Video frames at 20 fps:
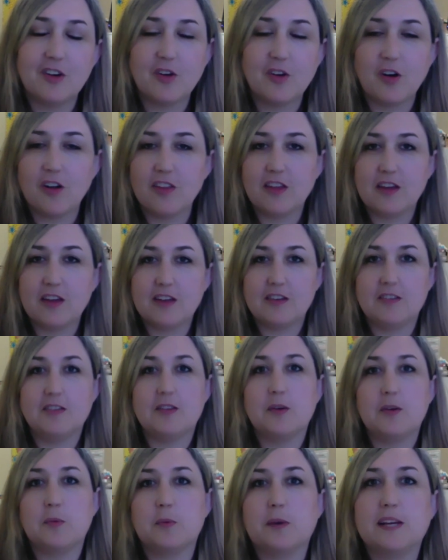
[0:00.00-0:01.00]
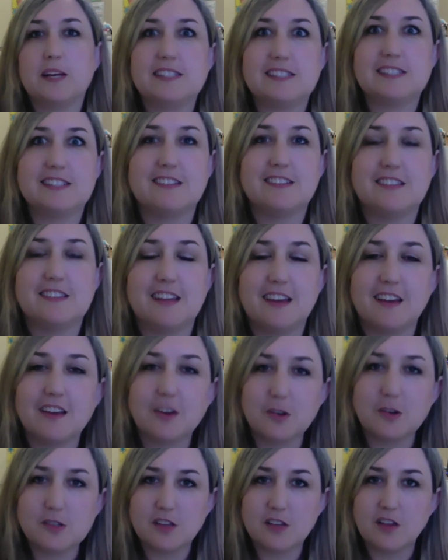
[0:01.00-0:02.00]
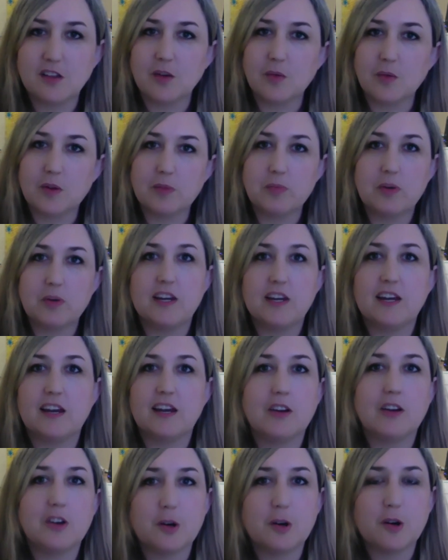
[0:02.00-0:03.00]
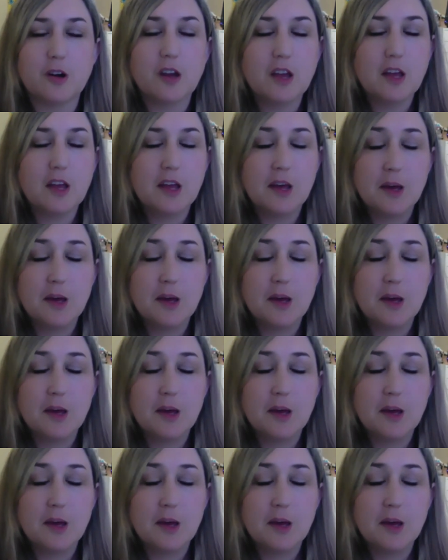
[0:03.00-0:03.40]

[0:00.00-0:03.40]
all that, the waste that goes along with printing out your